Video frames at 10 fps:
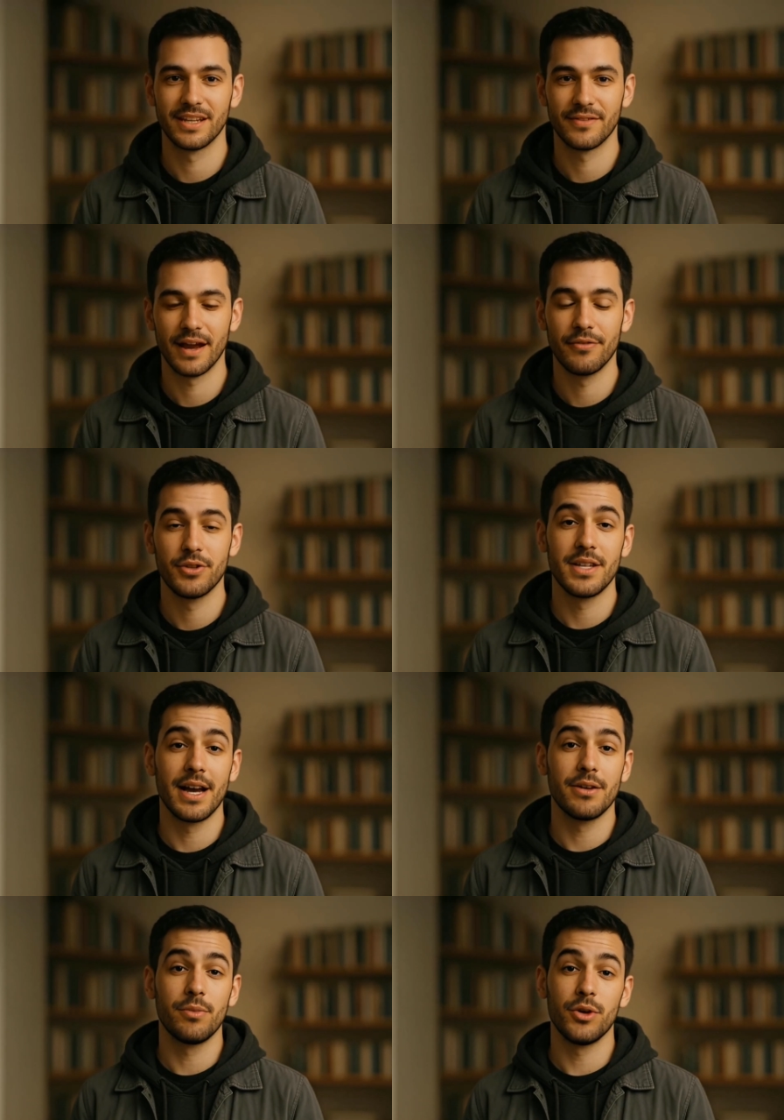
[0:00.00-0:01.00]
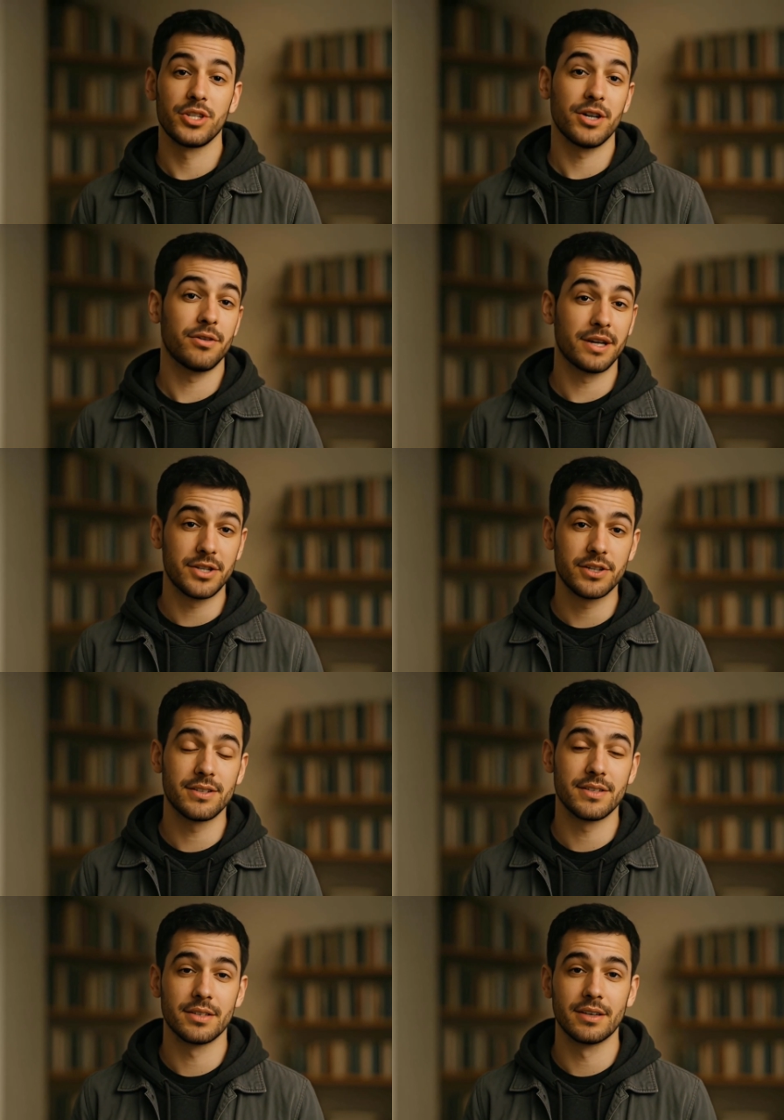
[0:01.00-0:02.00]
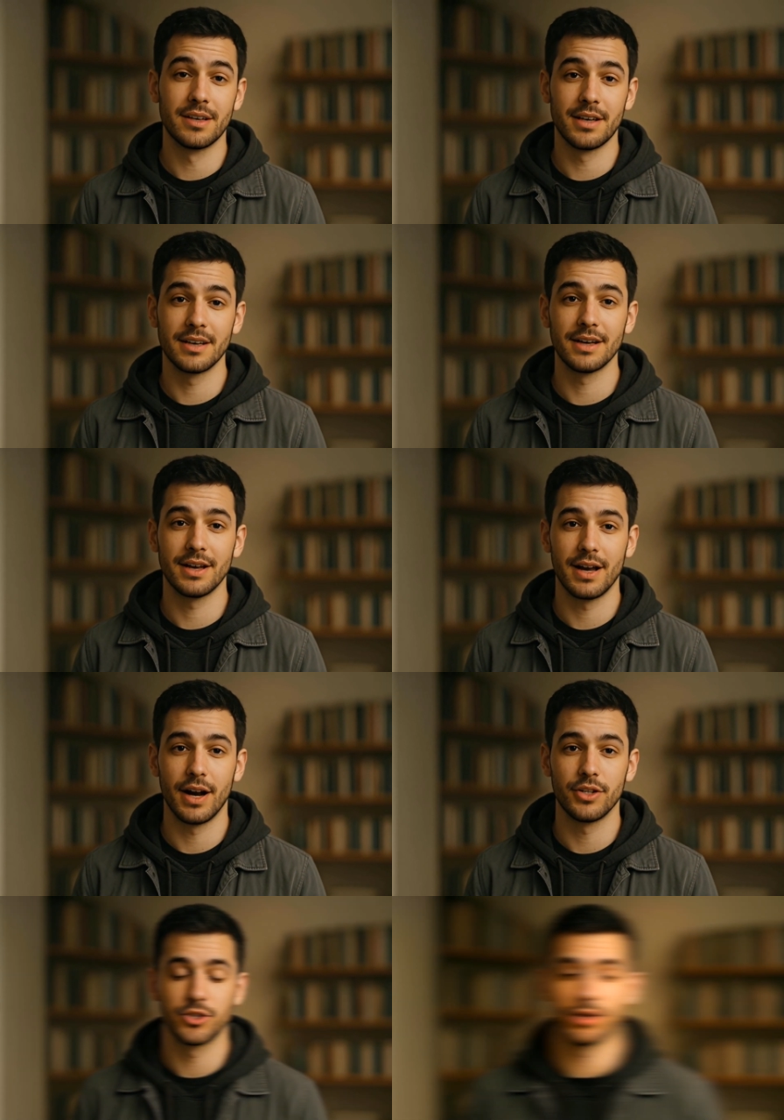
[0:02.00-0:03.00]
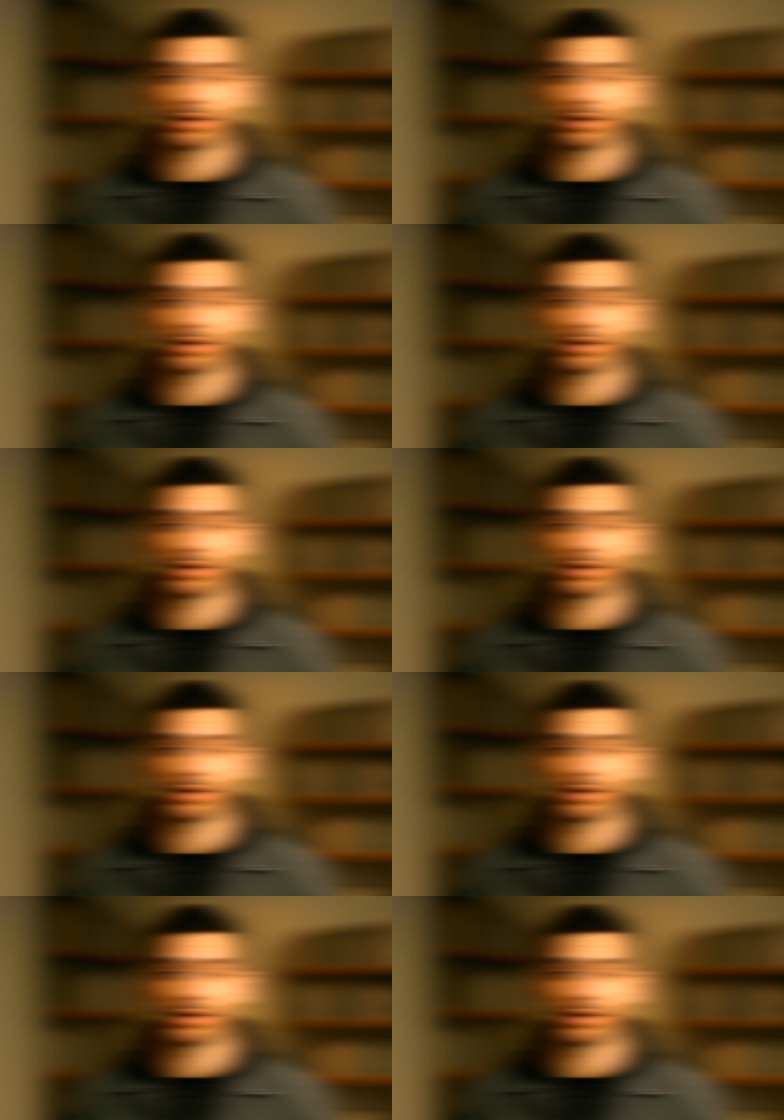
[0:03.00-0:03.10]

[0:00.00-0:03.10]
even after ten or more generations. I'll show